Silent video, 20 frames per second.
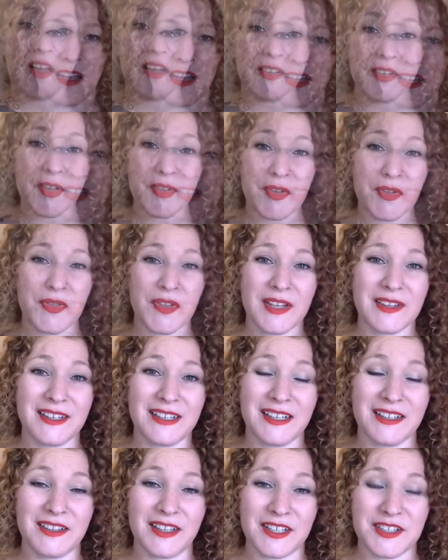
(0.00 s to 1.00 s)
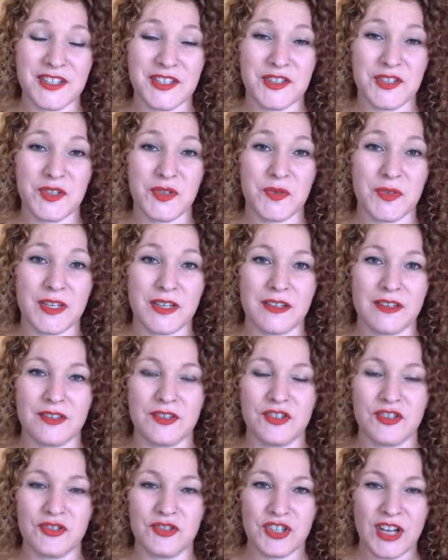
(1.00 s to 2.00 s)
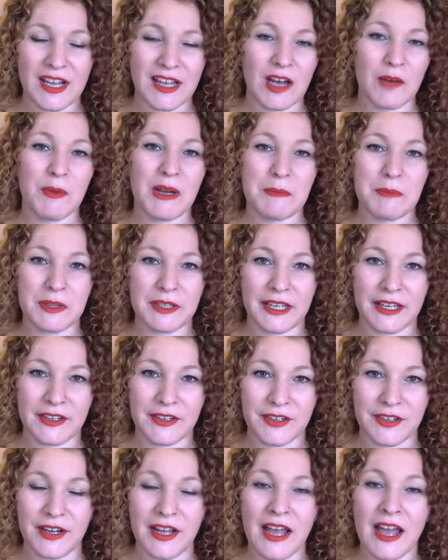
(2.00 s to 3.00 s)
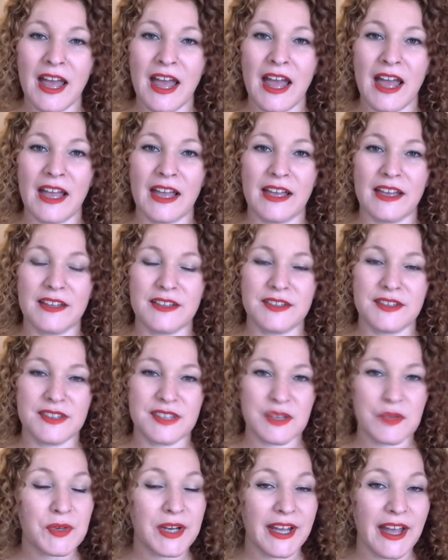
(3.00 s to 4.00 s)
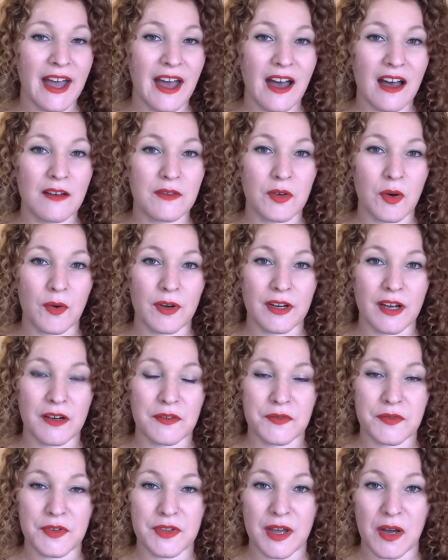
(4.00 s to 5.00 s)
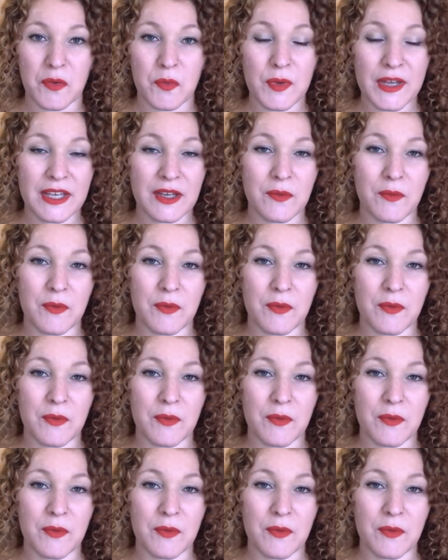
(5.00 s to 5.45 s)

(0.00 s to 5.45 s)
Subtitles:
Another thing that I like to do is check out my planner and see what I have going on for that week,